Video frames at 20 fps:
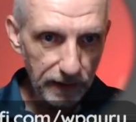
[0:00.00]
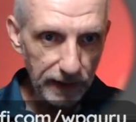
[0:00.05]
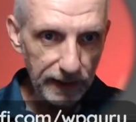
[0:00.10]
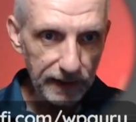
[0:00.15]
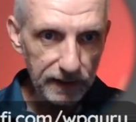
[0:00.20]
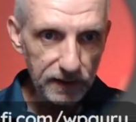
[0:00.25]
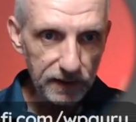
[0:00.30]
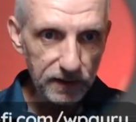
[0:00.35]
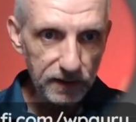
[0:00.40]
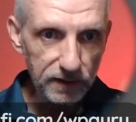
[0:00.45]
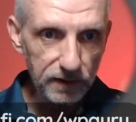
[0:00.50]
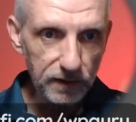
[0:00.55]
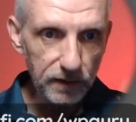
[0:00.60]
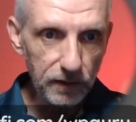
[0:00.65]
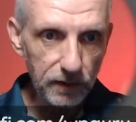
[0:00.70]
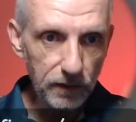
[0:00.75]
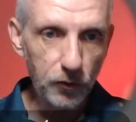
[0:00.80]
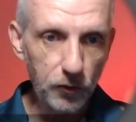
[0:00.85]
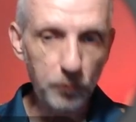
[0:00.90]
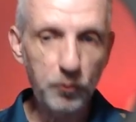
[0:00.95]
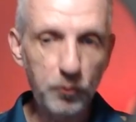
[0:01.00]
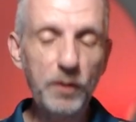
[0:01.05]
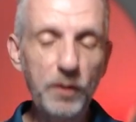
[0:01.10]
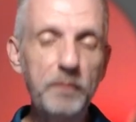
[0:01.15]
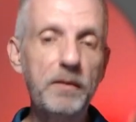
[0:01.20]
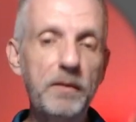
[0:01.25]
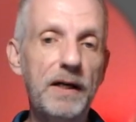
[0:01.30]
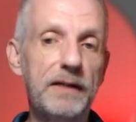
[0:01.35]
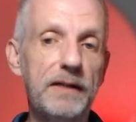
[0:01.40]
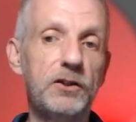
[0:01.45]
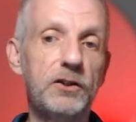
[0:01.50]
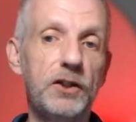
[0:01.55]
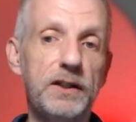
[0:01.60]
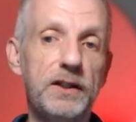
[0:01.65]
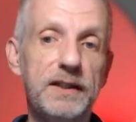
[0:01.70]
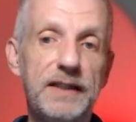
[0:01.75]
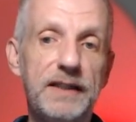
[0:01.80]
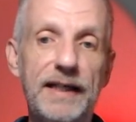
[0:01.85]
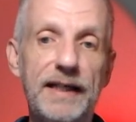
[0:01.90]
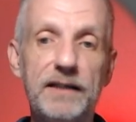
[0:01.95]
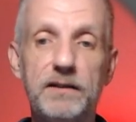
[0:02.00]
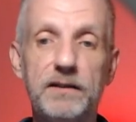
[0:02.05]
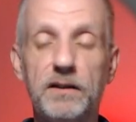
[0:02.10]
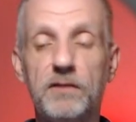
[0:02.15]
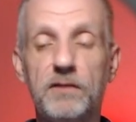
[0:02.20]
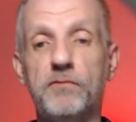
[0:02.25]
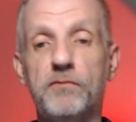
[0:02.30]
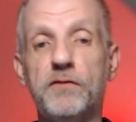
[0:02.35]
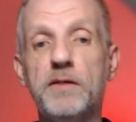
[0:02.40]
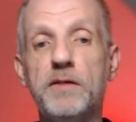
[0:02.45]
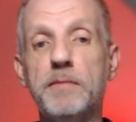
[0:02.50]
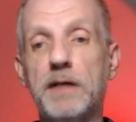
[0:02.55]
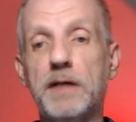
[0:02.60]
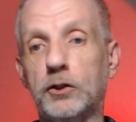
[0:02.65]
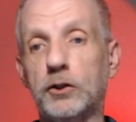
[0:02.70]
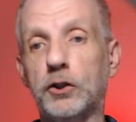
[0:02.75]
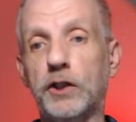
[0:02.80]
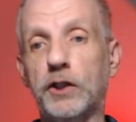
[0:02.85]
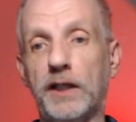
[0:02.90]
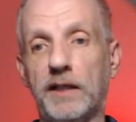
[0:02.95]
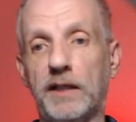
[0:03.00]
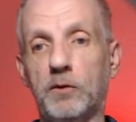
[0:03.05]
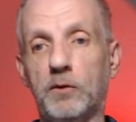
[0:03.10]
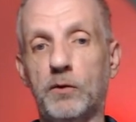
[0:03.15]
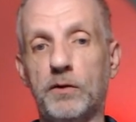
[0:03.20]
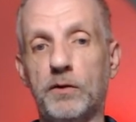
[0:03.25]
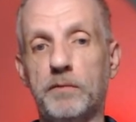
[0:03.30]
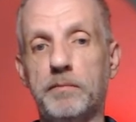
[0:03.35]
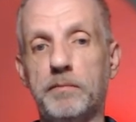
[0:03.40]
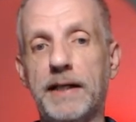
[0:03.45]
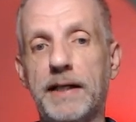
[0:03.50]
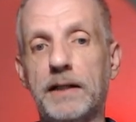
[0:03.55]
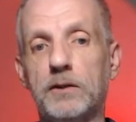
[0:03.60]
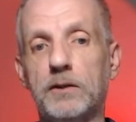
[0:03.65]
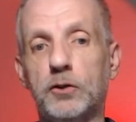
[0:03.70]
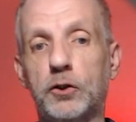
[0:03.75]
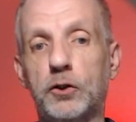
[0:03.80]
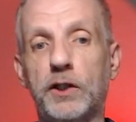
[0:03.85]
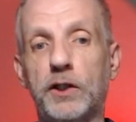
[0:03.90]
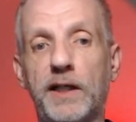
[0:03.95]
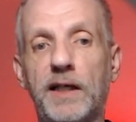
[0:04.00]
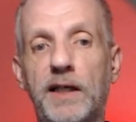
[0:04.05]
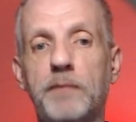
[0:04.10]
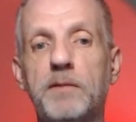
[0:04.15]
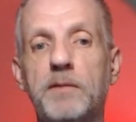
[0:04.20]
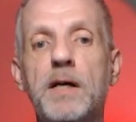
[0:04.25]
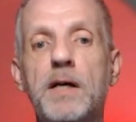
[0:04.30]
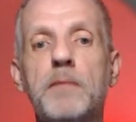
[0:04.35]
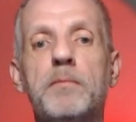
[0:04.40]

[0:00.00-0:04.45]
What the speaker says: is to bring back the Genesis 8 female shape or the male shape.